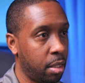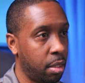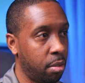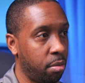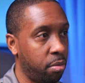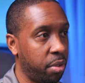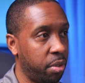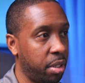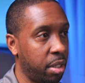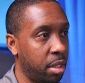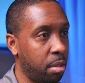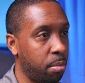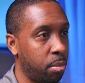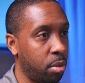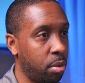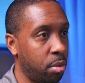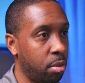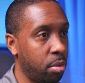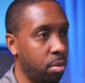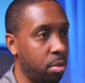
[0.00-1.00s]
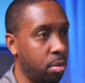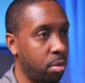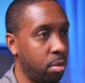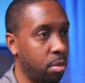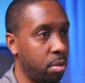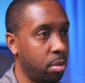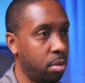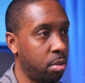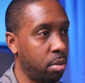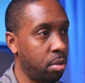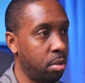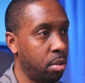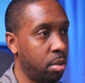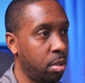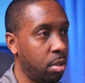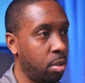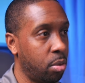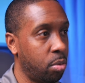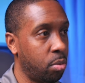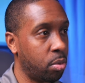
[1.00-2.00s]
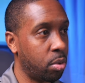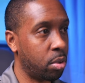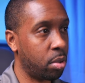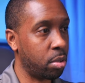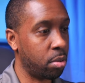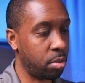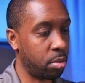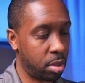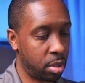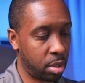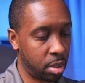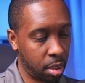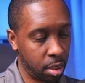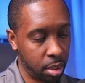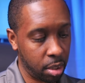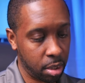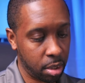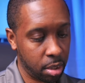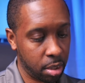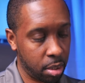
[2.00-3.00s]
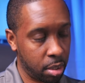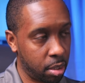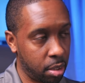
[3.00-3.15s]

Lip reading: New variable. We'll do C